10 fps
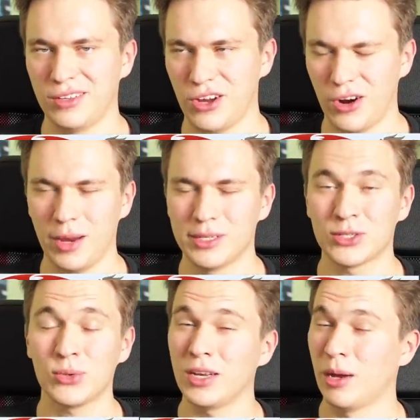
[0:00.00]
card game's
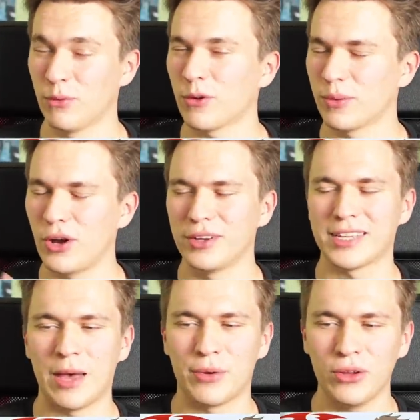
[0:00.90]
history come from Cards
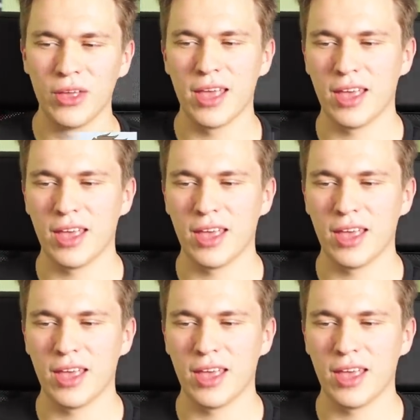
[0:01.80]
Capital.